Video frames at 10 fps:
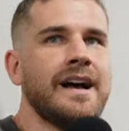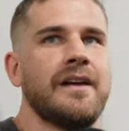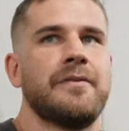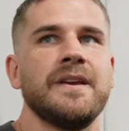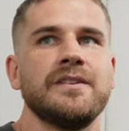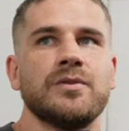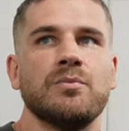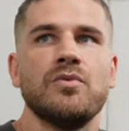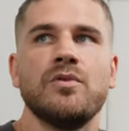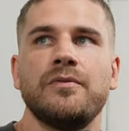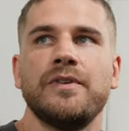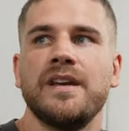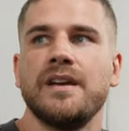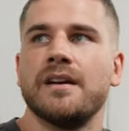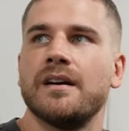I think the
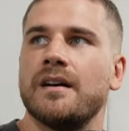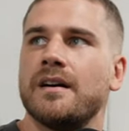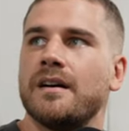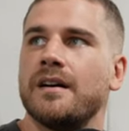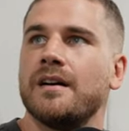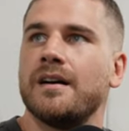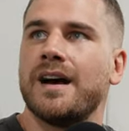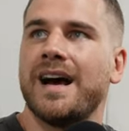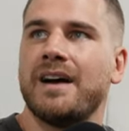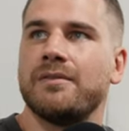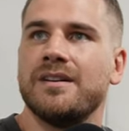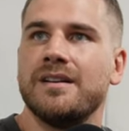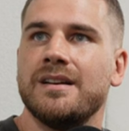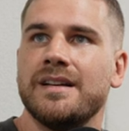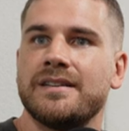movie have a
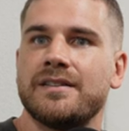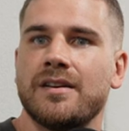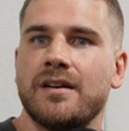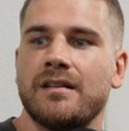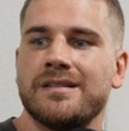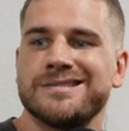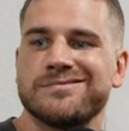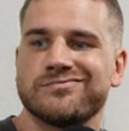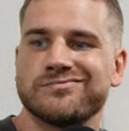little